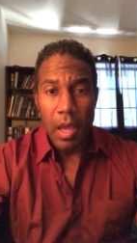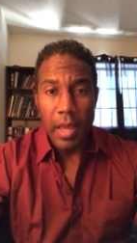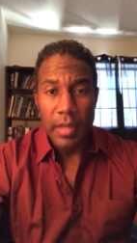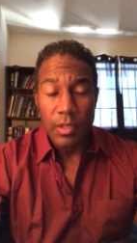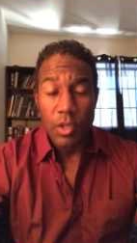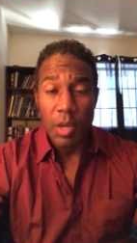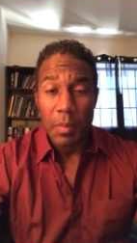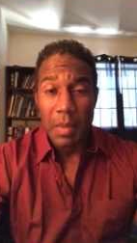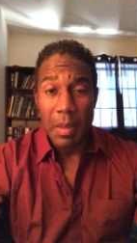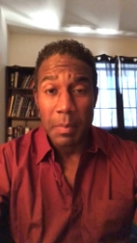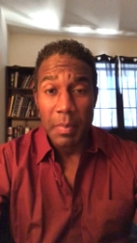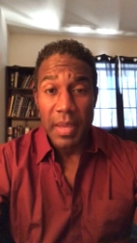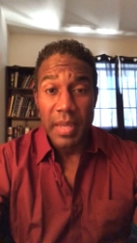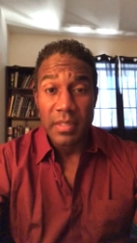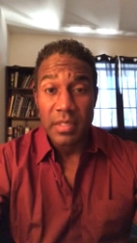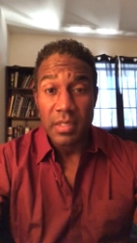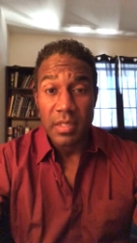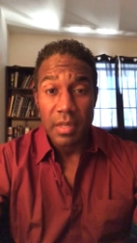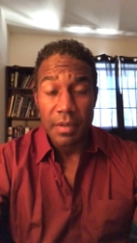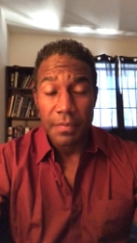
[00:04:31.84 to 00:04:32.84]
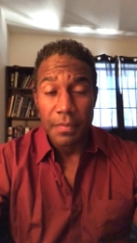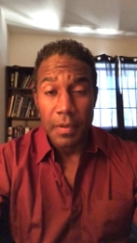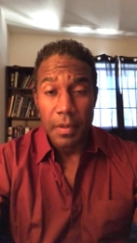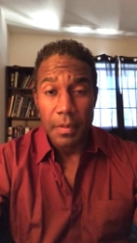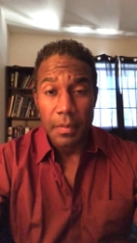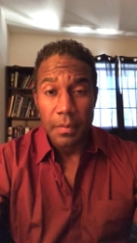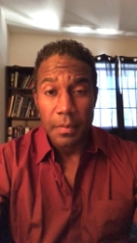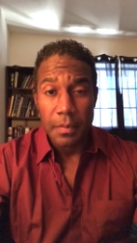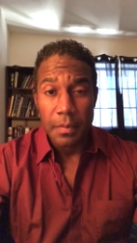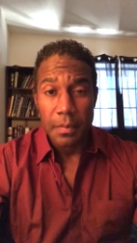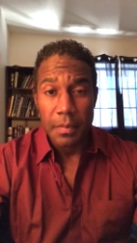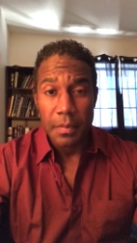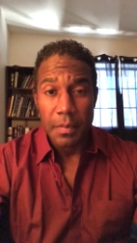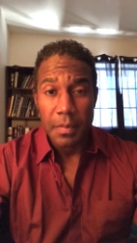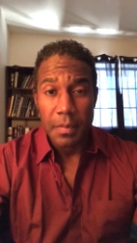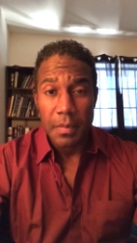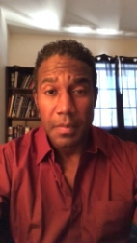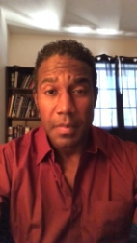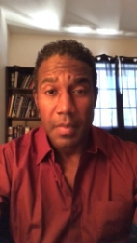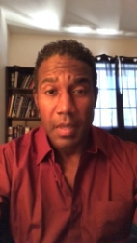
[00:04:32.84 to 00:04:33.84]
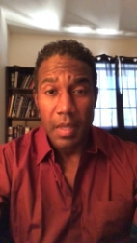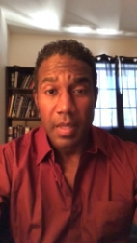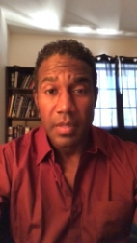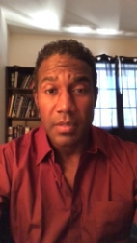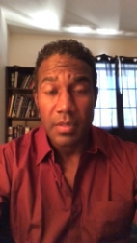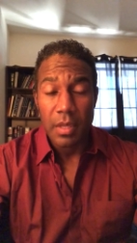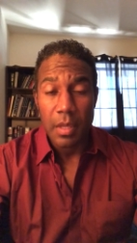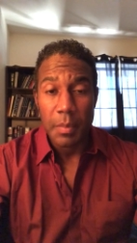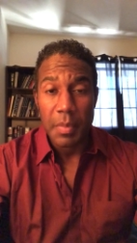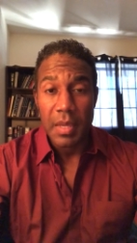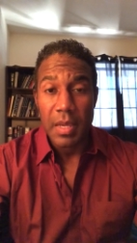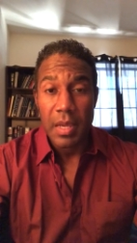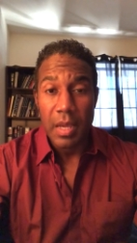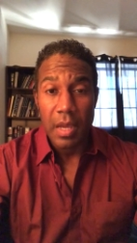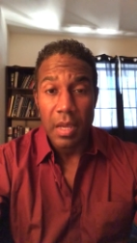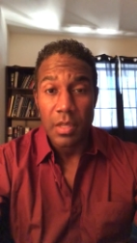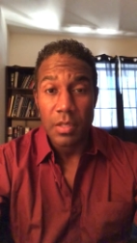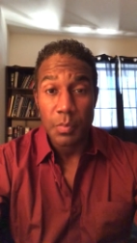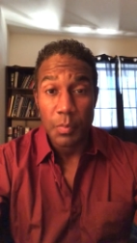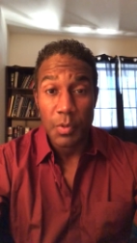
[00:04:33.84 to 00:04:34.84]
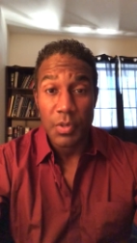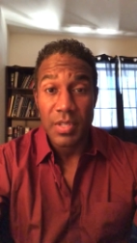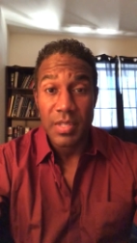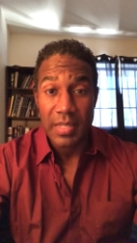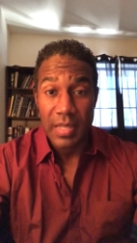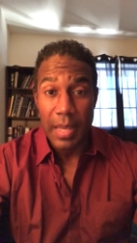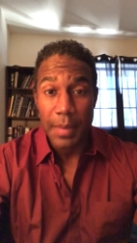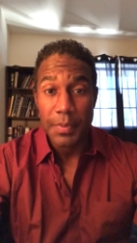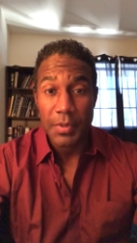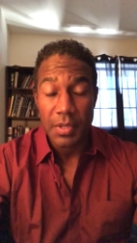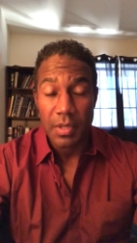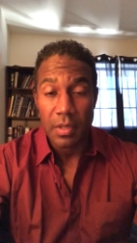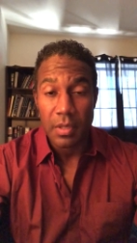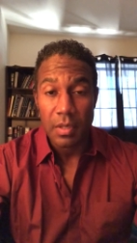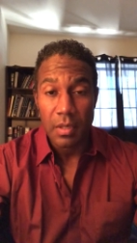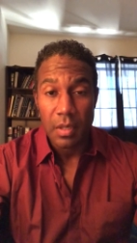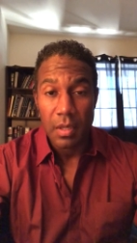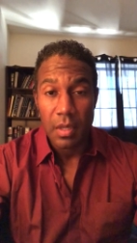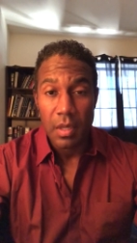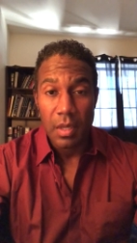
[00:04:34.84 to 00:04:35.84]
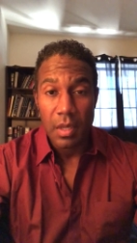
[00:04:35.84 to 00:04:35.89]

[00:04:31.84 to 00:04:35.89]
I told him I beg to differ. I said, because perception